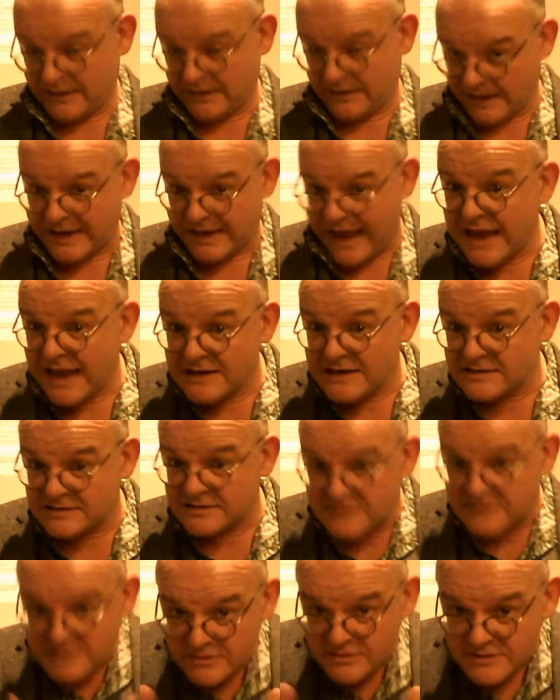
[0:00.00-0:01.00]
Again,
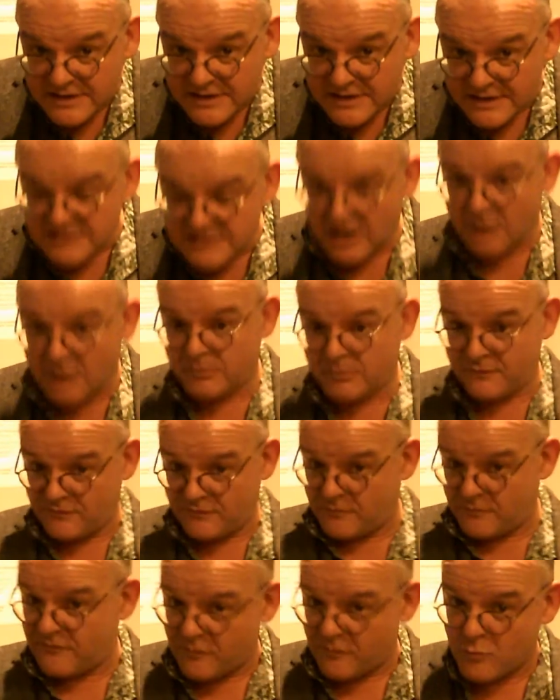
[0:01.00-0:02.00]
to use an example
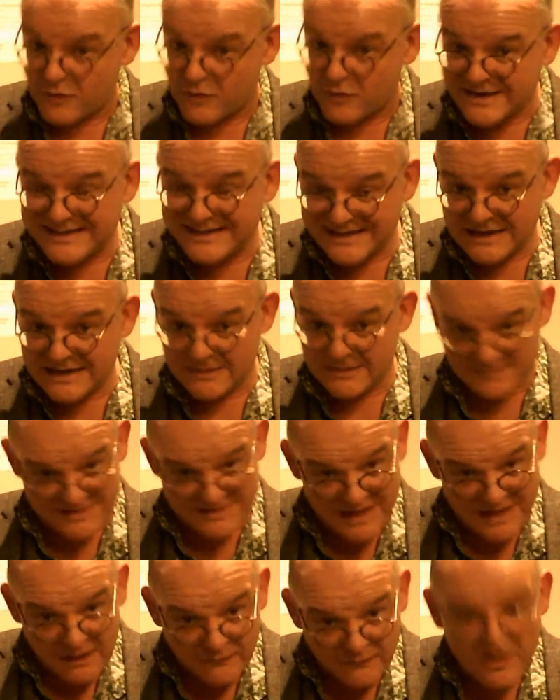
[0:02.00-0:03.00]
from Wheatley
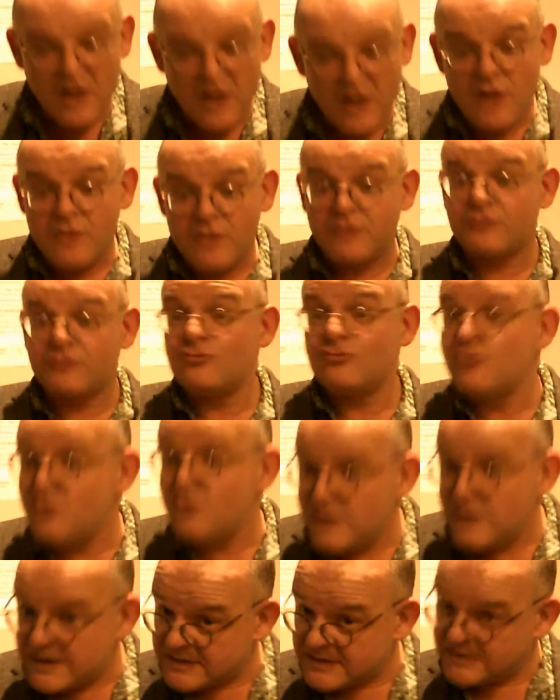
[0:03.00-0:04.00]
himself, through
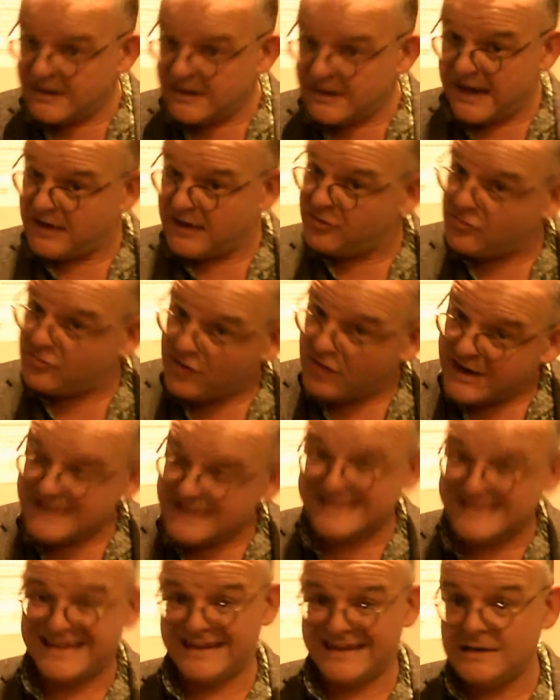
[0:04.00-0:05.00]
his interest
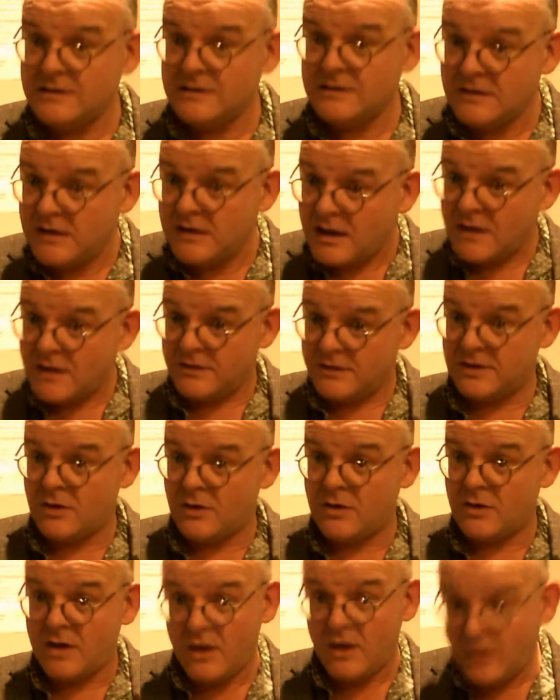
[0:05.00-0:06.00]
in the
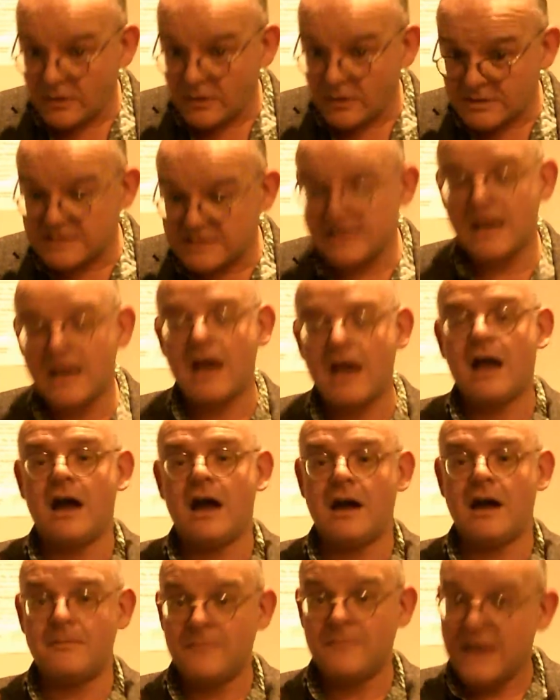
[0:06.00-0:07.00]
occult,
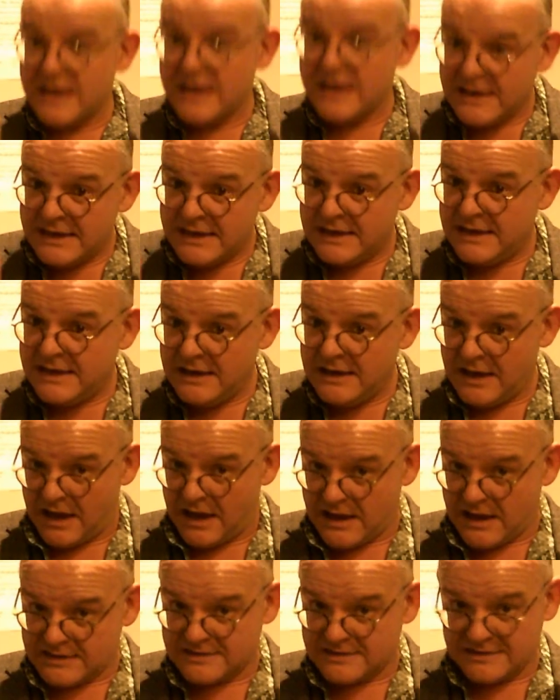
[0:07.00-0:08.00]
he,
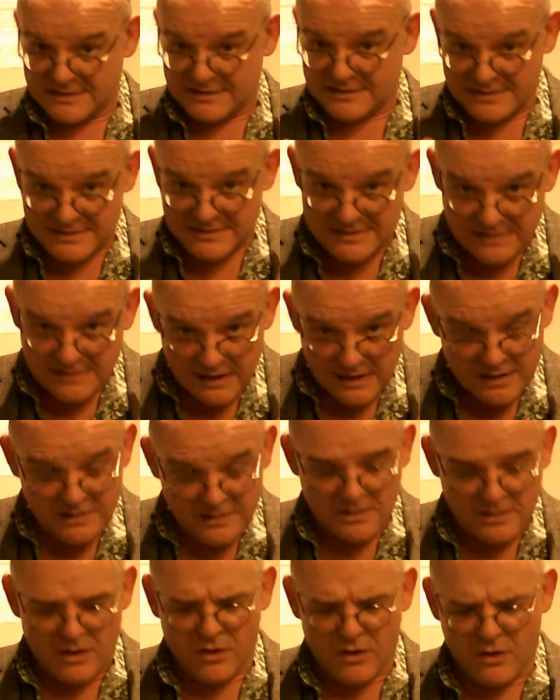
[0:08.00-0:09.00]
as the
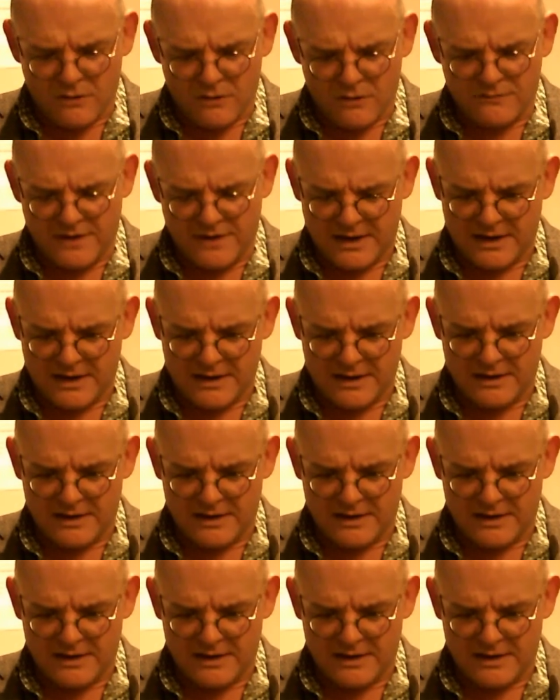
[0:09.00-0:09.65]
son of a